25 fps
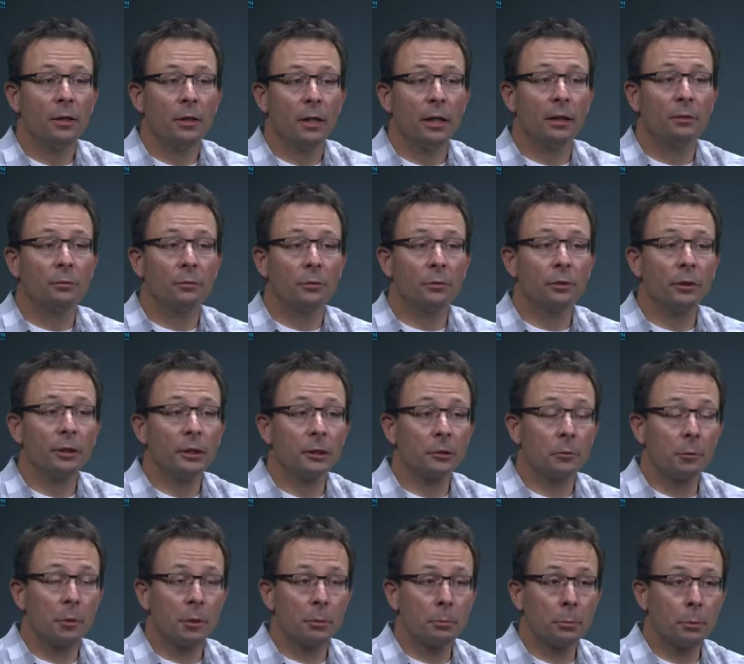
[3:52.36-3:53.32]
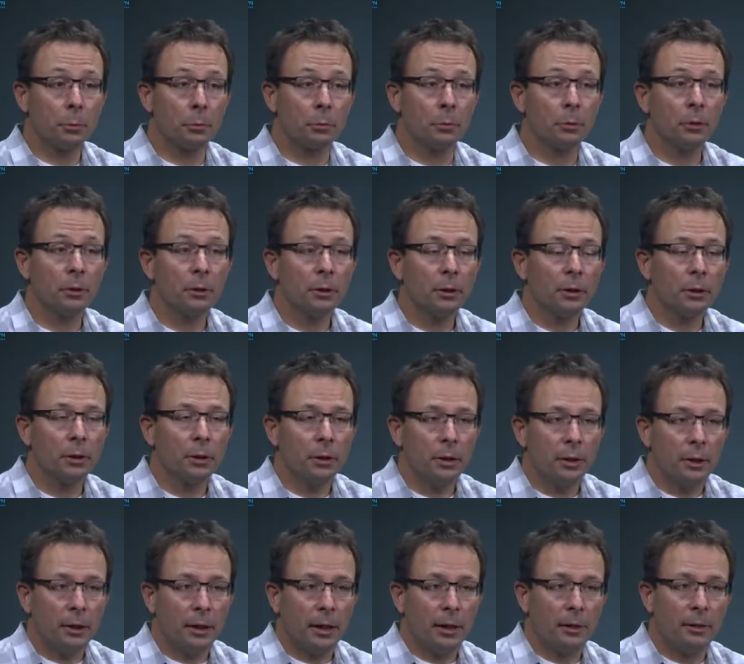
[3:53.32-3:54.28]
and fill their swimming pool.
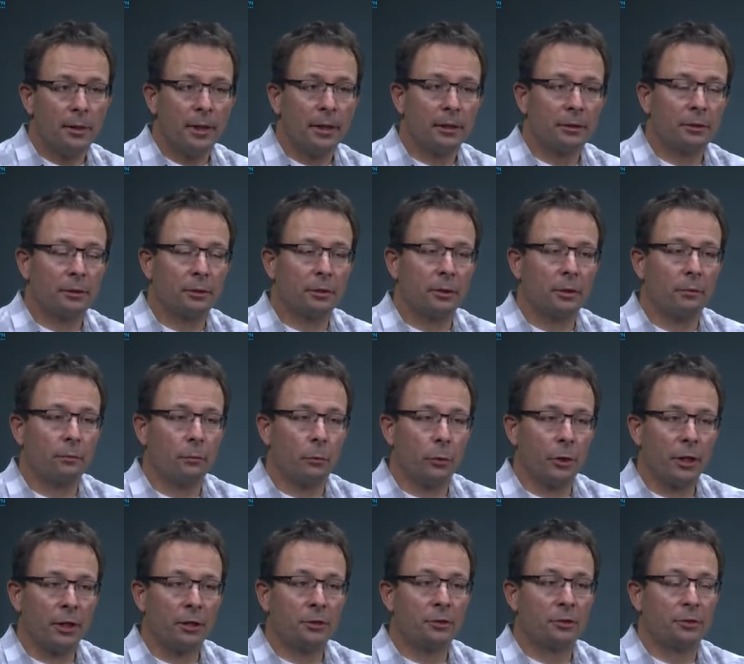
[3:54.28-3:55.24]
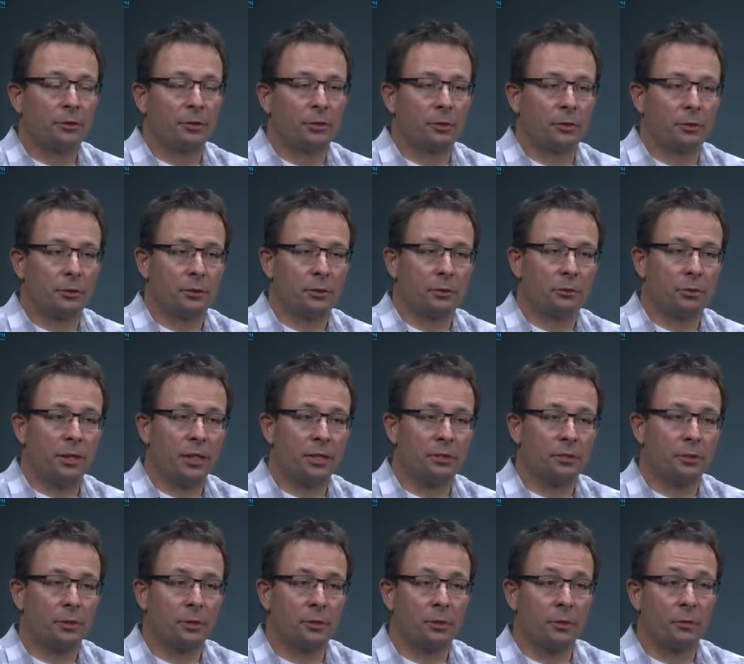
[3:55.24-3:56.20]
And that avoids
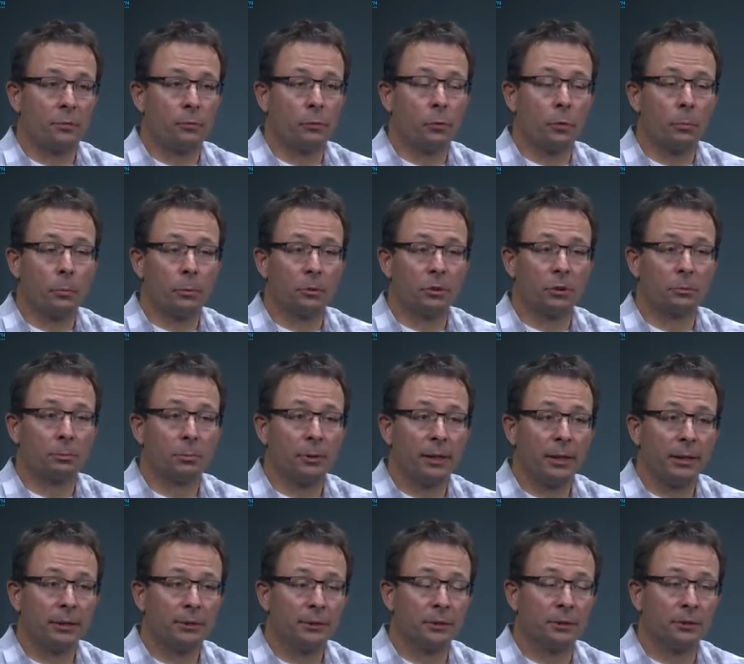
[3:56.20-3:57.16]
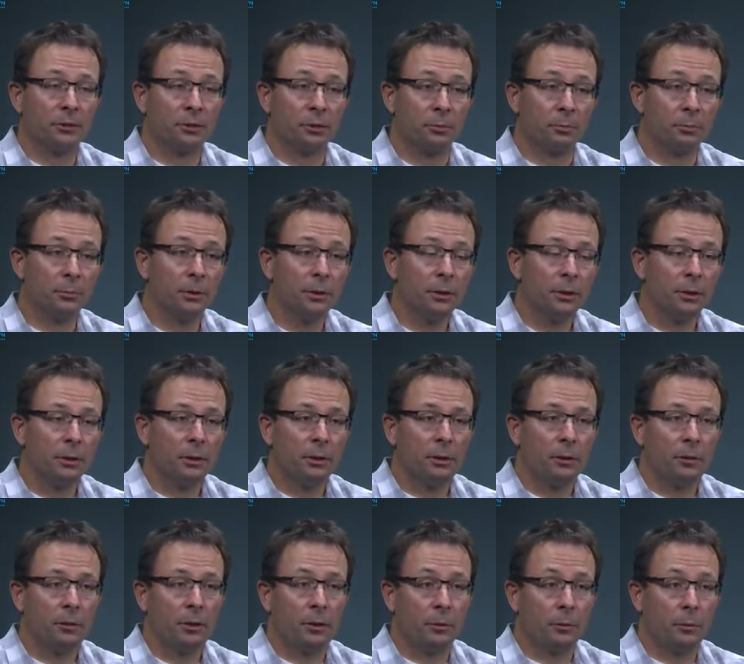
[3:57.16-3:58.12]
stress on the formal supply system,
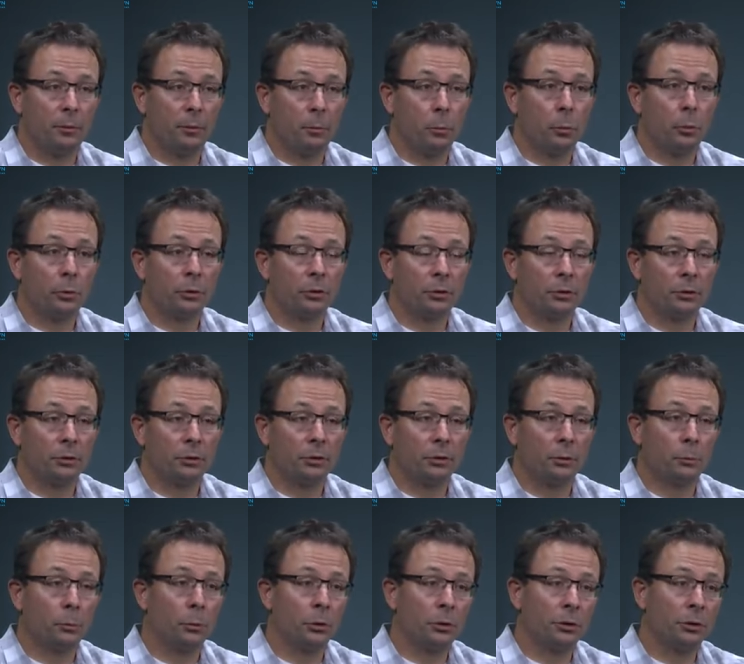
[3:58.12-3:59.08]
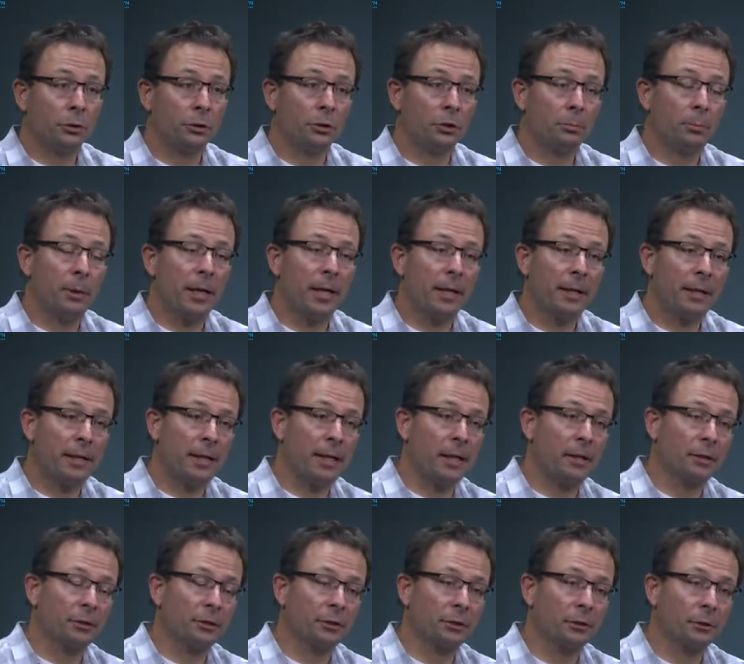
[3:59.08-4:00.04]
the, the water the water use by that
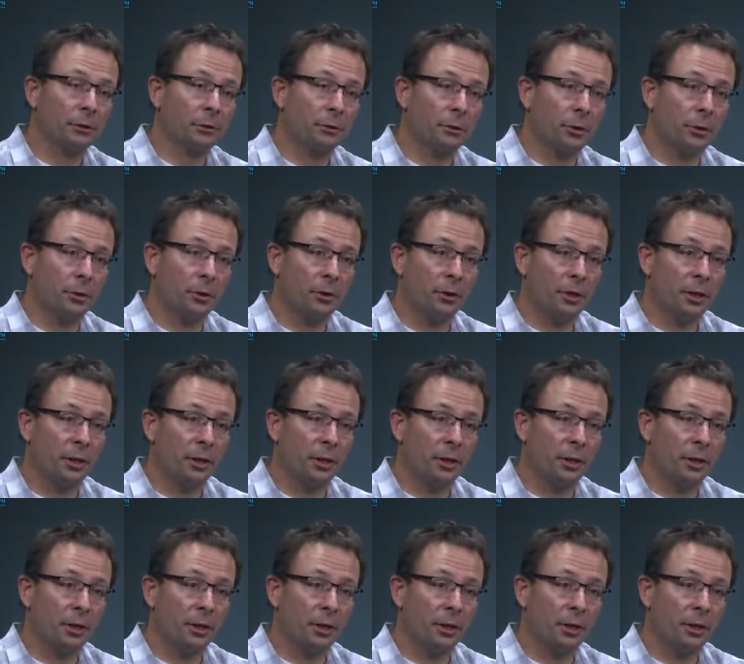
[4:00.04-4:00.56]
household on